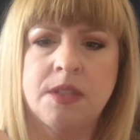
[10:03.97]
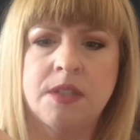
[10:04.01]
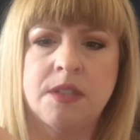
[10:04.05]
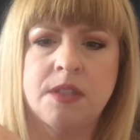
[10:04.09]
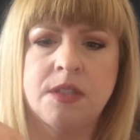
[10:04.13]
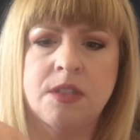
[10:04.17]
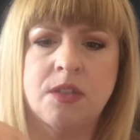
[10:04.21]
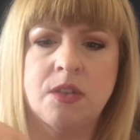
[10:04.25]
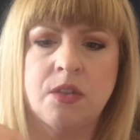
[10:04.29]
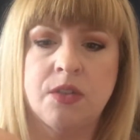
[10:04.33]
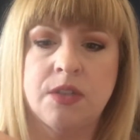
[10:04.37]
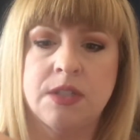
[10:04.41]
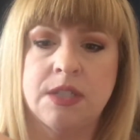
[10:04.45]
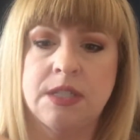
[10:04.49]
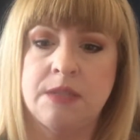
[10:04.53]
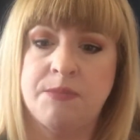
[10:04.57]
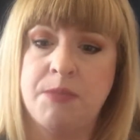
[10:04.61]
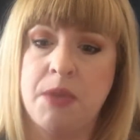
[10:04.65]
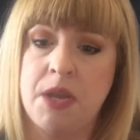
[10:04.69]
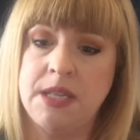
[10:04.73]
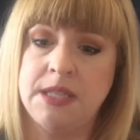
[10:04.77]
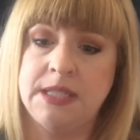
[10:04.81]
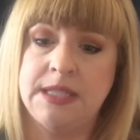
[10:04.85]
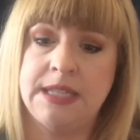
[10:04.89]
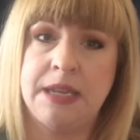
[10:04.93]
So the
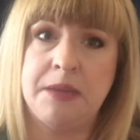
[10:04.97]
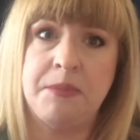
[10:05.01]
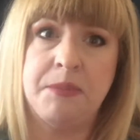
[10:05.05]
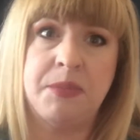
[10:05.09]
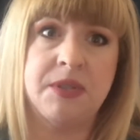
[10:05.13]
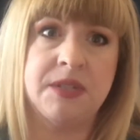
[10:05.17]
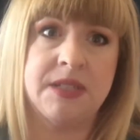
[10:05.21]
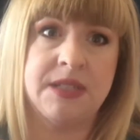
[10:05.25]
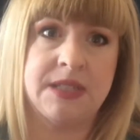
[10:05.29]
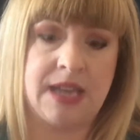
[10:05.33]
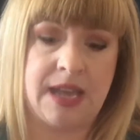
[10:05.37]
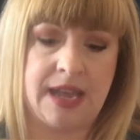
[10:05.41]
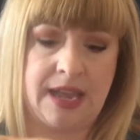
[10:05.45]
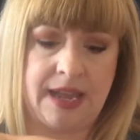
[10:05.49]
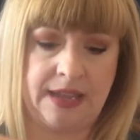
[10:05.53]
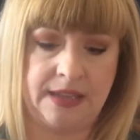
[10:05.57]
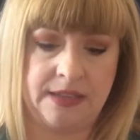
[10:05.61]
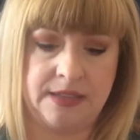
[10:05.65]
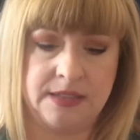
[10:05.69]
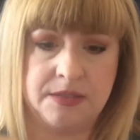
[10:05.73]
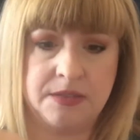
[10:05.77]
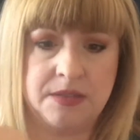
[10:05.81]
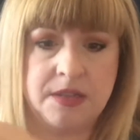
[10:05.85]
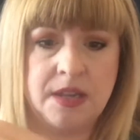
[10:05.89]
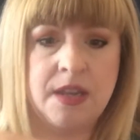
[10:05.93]
small sample
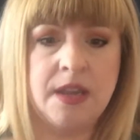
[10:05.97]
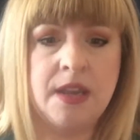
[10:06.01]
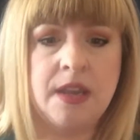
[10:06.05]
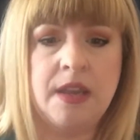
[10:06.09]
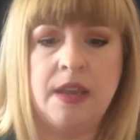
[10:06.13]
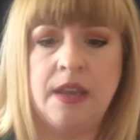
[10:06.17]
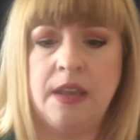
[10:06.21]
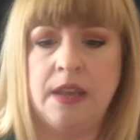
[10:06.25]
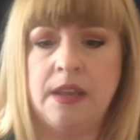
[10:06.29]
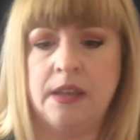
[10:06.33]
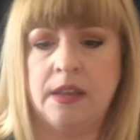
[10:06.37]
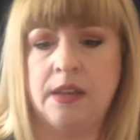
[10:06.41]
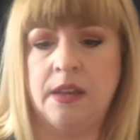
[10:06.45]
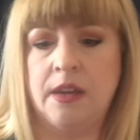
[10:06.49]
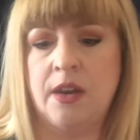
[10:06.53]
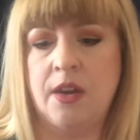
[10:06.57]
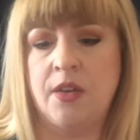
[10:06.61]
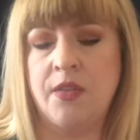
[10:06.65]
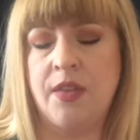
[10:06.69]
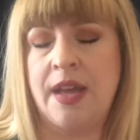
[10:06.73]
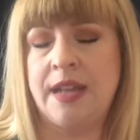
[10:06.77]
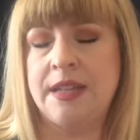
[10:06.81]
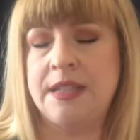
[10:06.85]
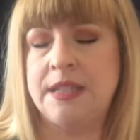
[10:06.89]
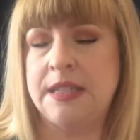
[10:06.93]
size you know,
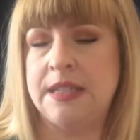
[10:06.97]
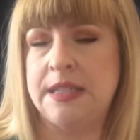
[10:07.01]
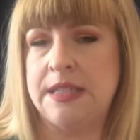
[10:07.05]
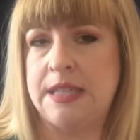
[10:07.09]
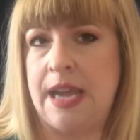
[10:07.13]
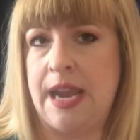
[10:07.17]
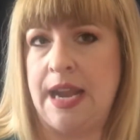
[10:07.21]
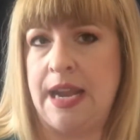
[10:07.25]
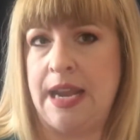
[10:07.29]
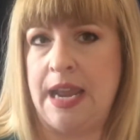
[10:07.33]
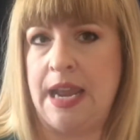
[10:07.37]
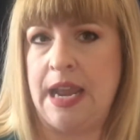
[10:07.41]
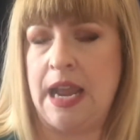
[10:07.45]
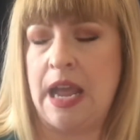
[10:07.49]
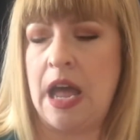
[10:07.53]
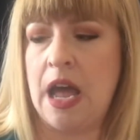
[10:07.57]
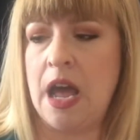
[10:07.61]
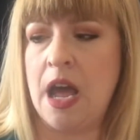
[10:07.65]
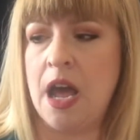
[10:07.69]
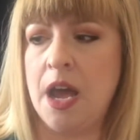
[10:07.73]
that's exciting.